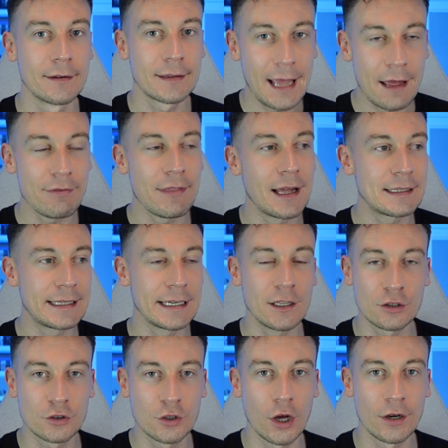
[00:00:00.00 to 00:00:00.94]
Get that
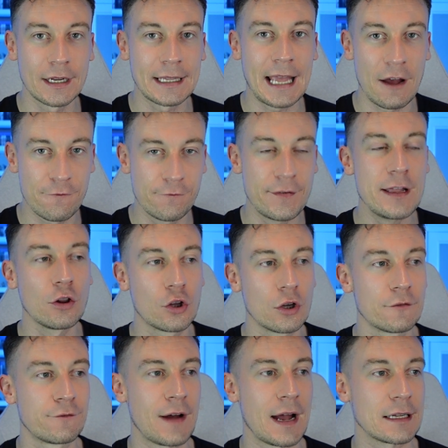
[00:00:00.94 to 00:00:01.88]
deal done and get a
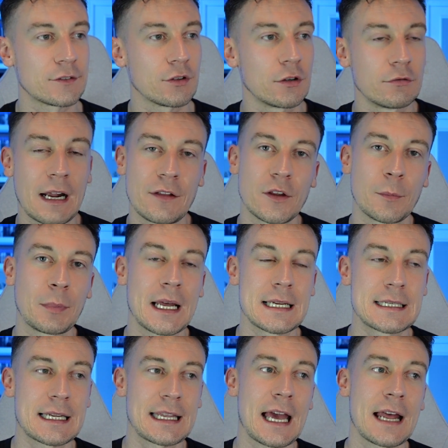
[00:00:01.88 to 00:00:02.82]
feel-good factor around the
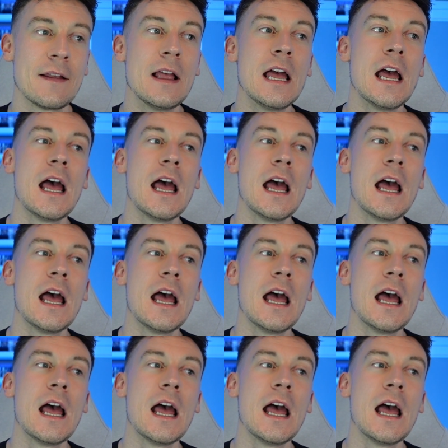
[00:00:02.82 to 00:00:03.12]
place again.